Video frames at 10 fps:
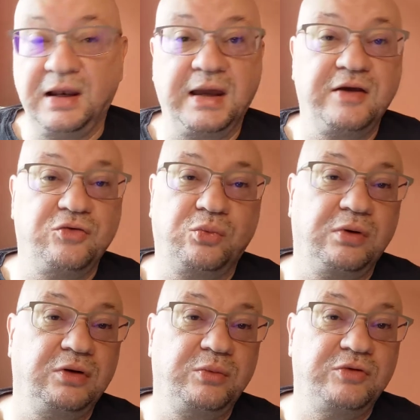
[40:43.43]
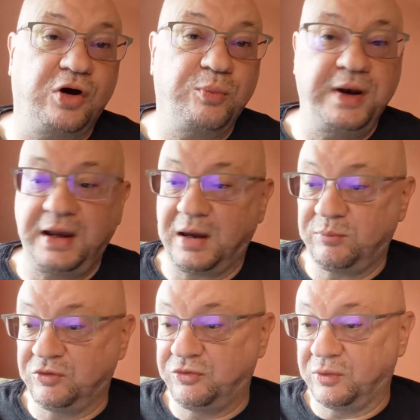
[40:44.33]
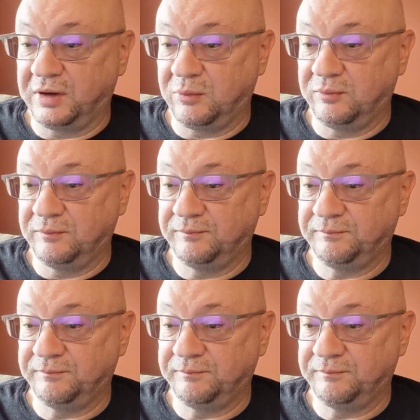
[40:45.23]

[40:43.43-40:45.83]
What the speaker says: like his world was opening up before him.